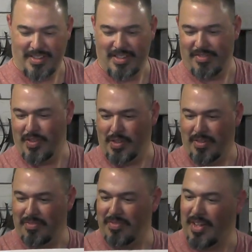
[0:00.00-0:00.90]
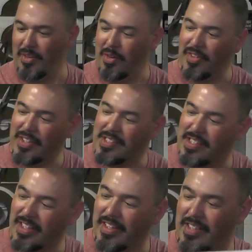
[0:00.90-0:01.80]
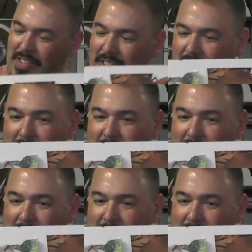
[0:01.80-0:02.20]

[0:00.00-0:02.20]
if you can, I don't know if you can see this